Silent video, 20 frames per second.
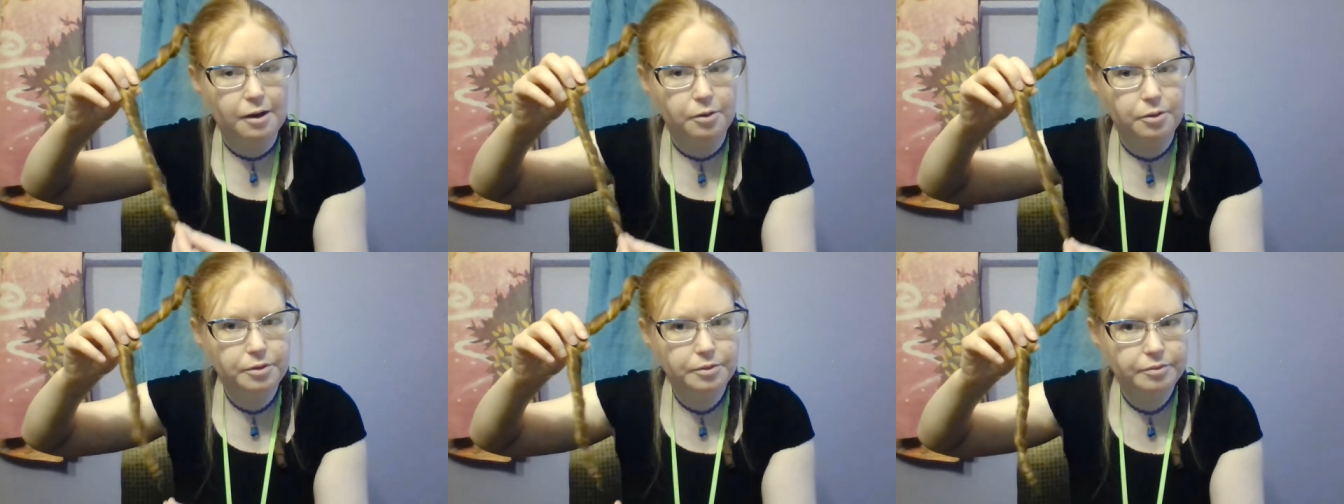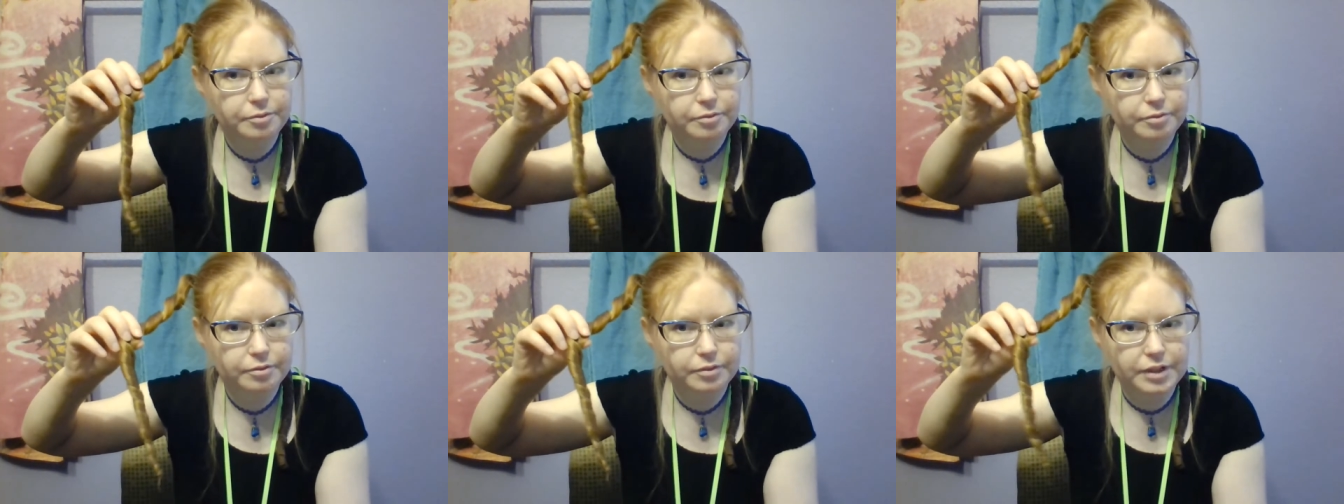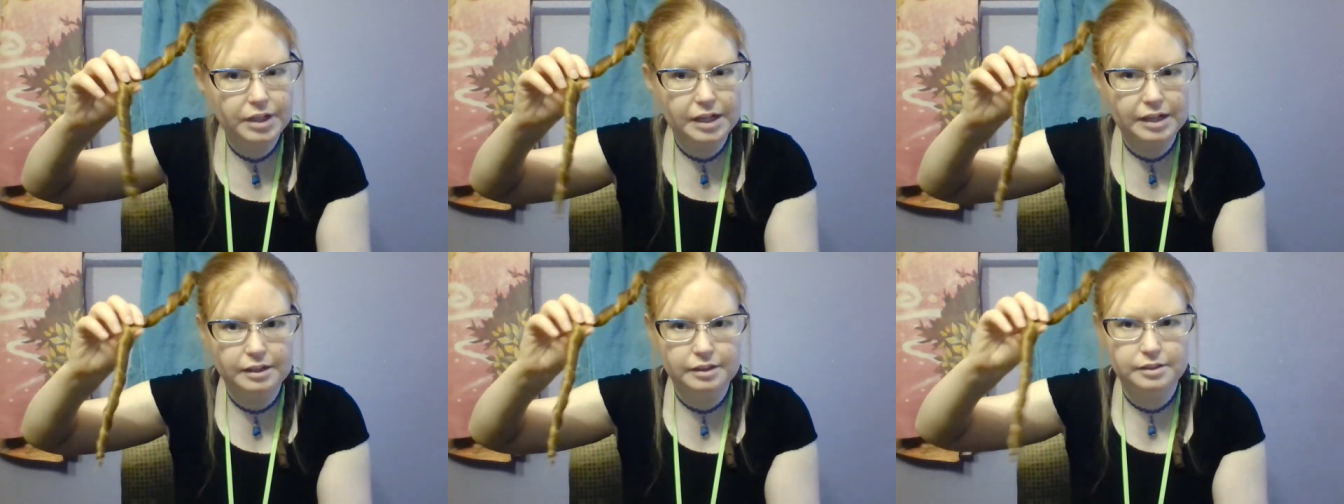It
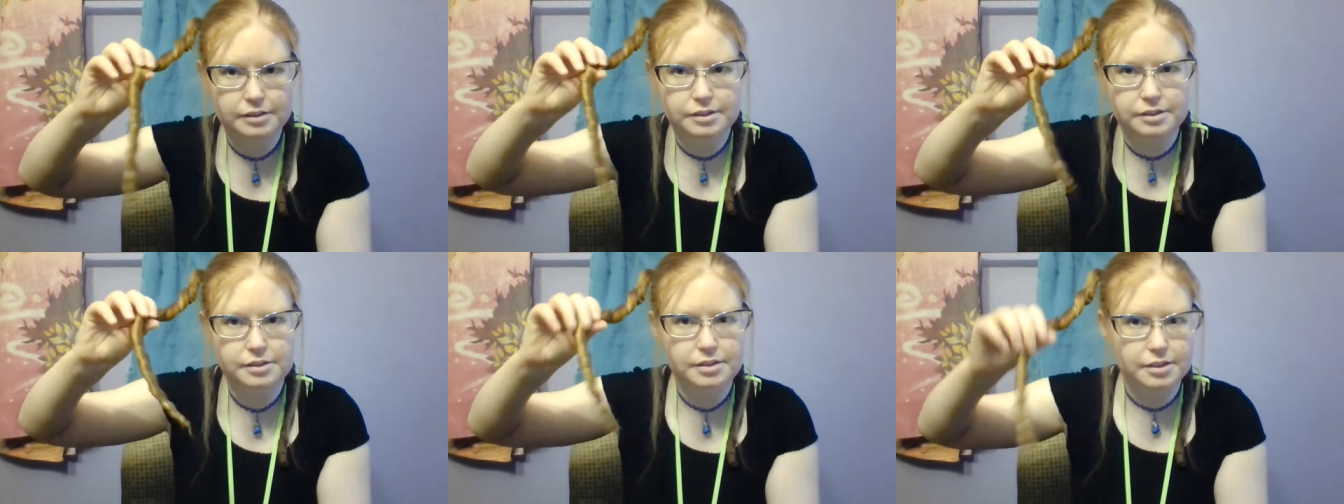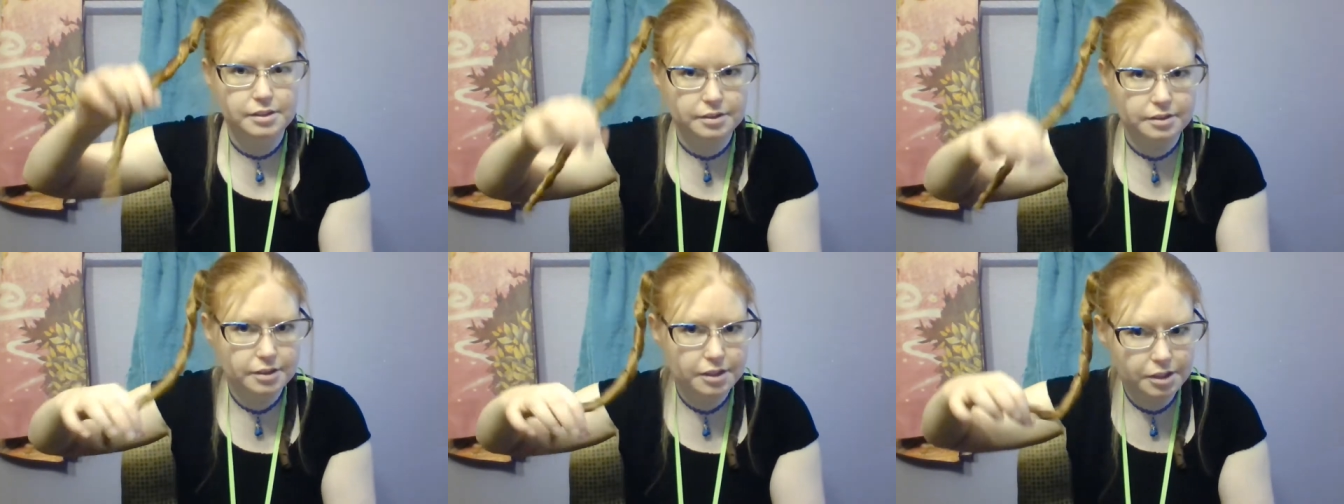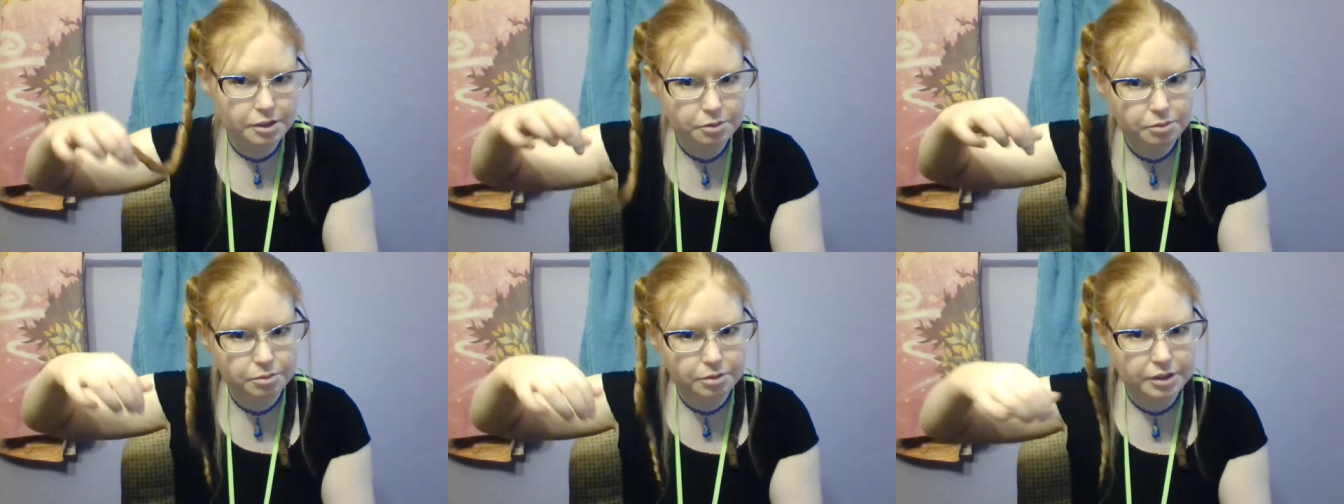has this
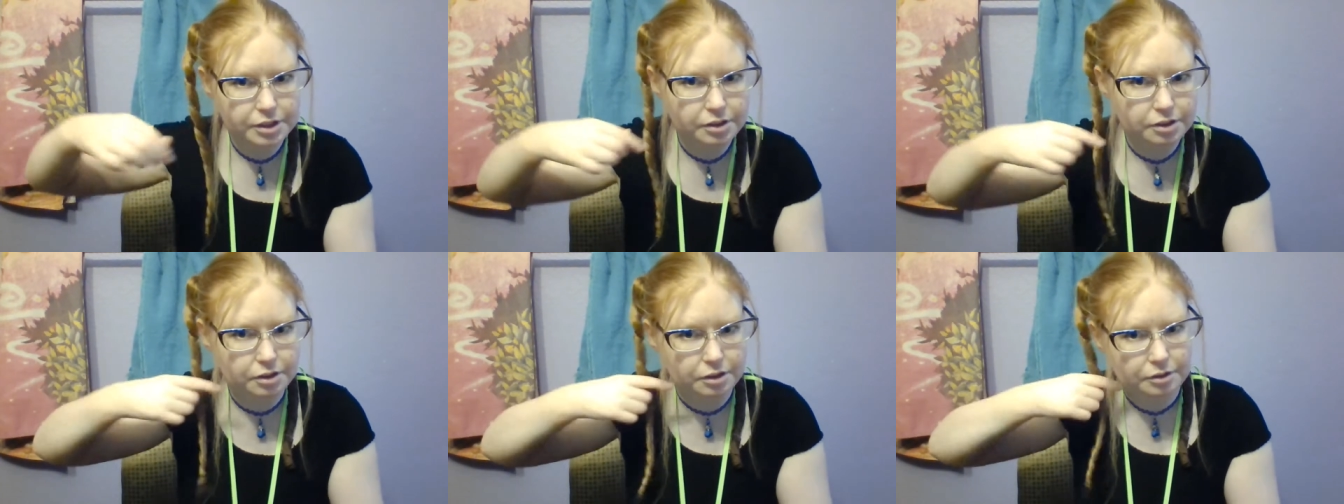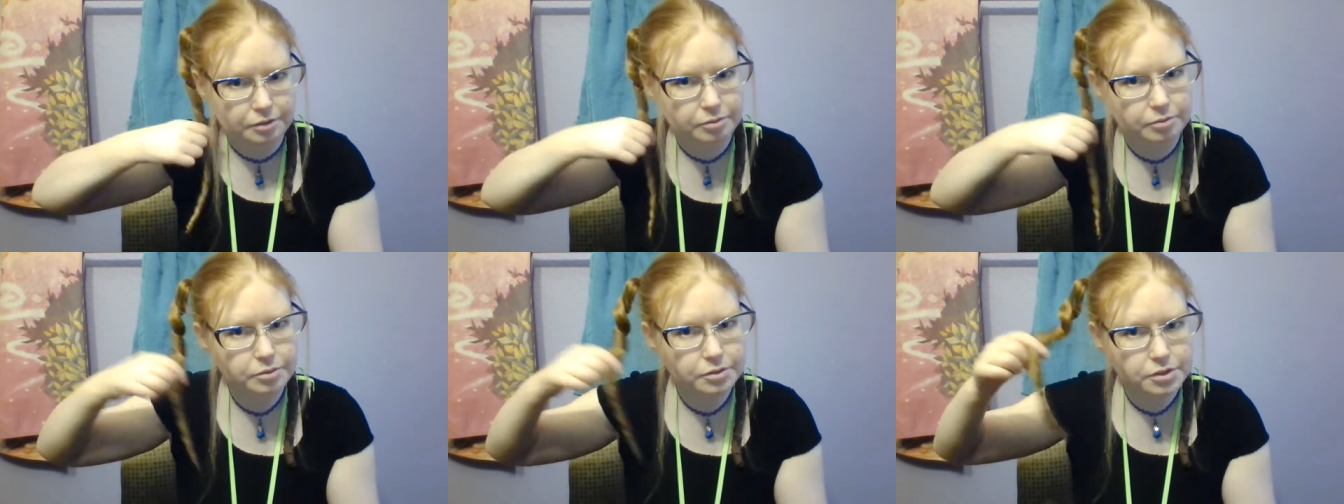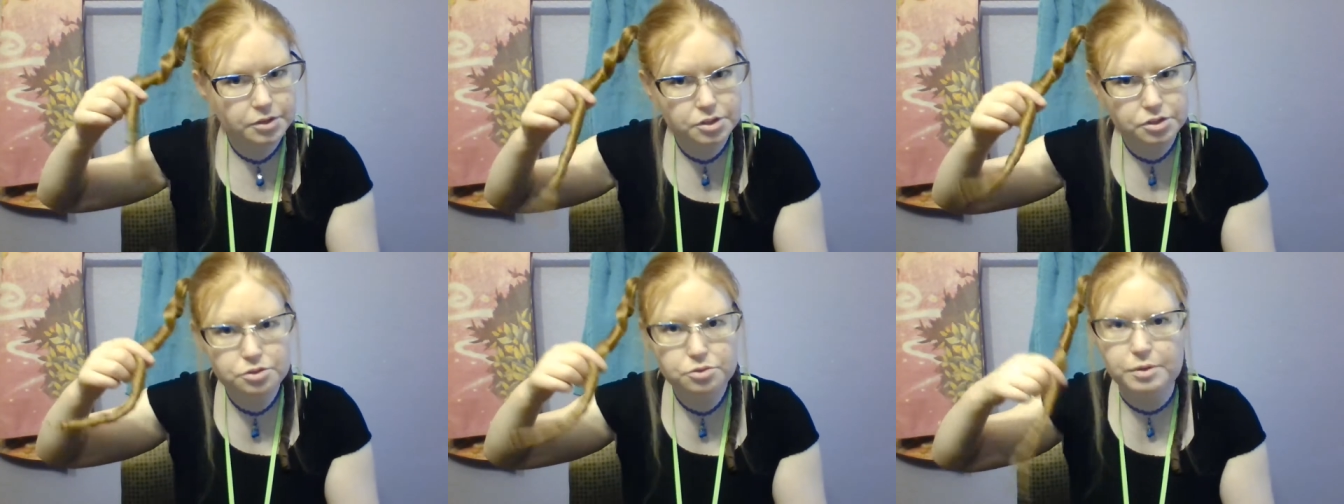cute little
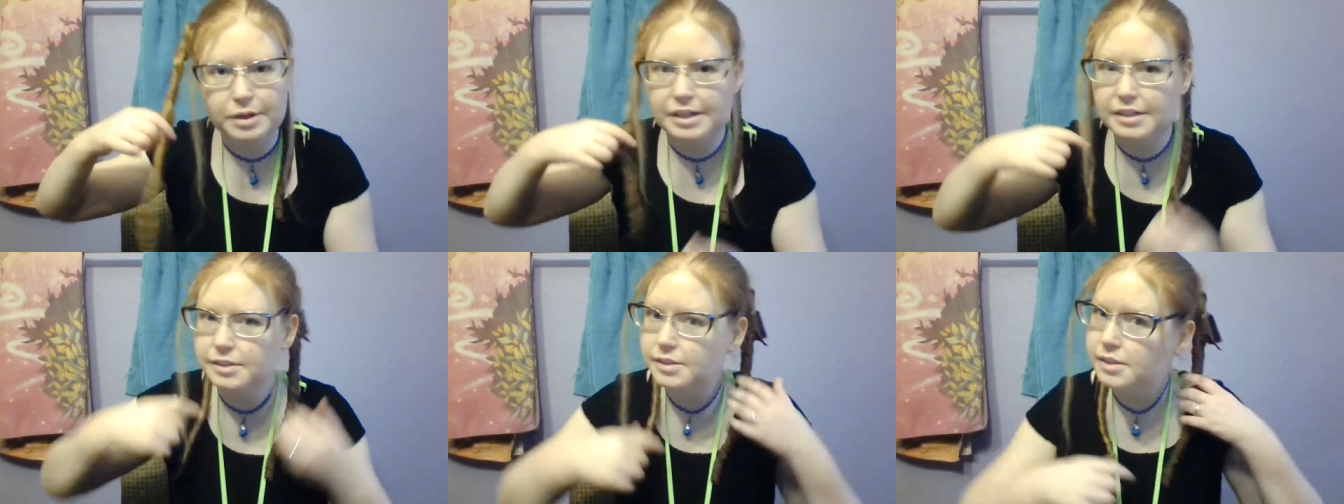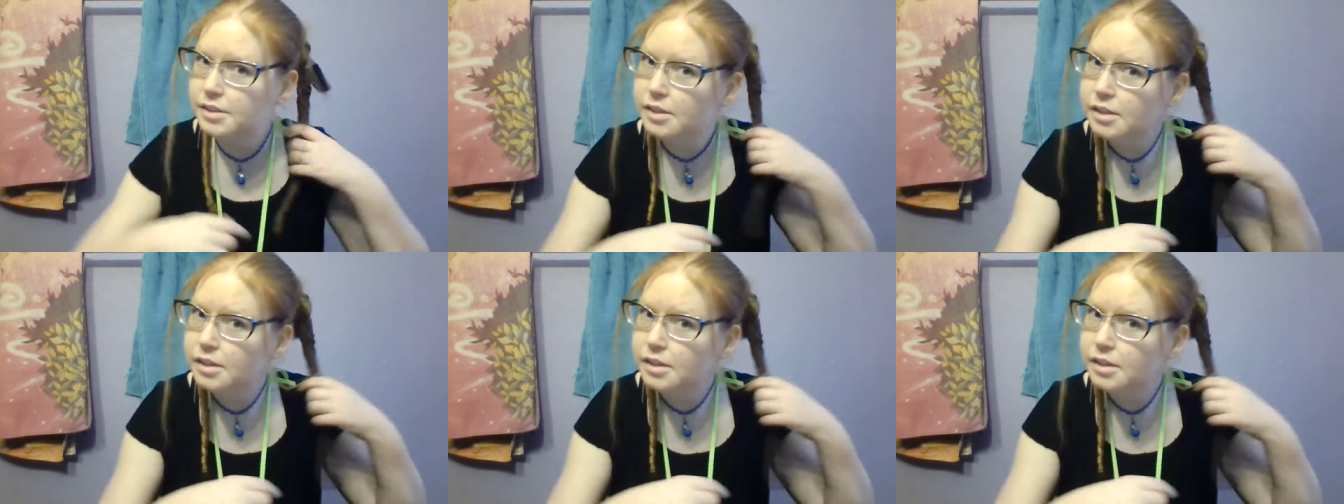twist.